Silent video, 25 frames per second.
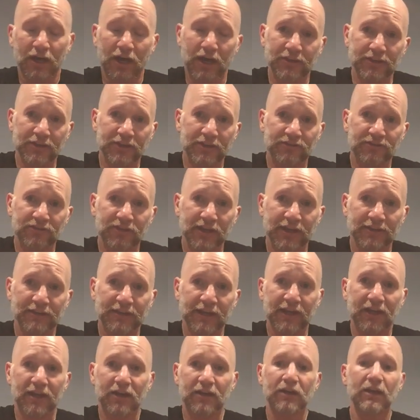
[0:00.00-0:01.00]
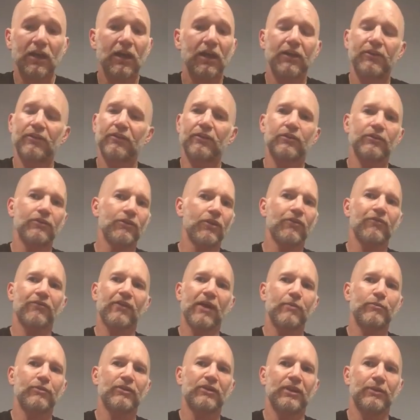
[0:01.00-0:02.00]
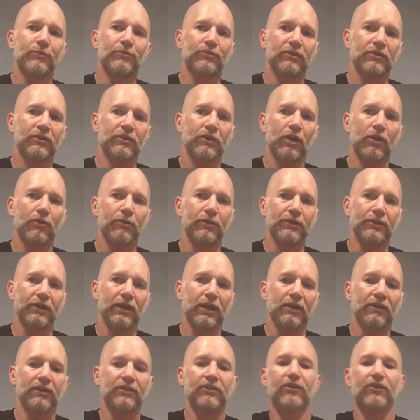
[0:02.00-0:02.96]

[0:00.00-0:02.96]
on the inside there no fiber tape is going to go in there.